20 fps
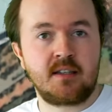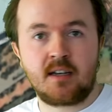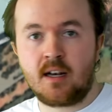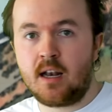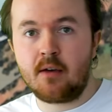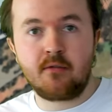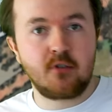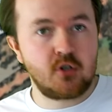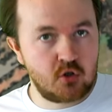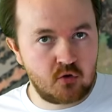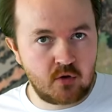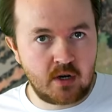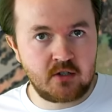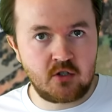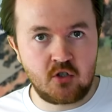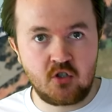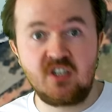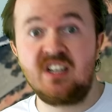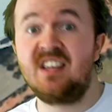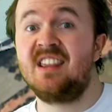clever
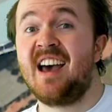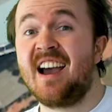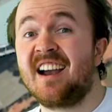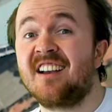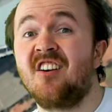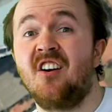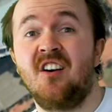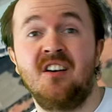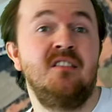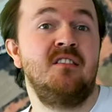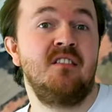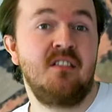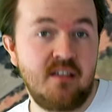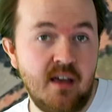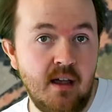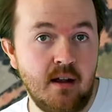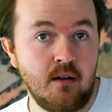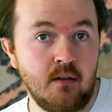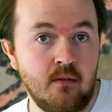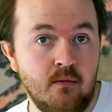strategy, that kind of
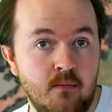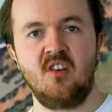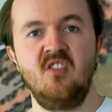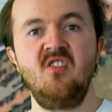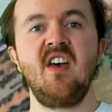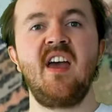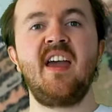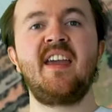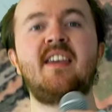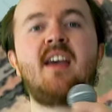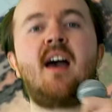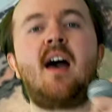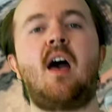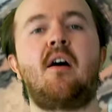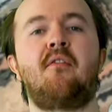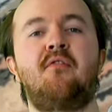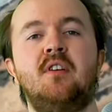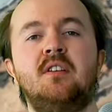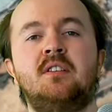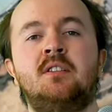thing. And there you
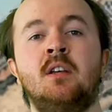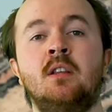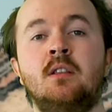have it,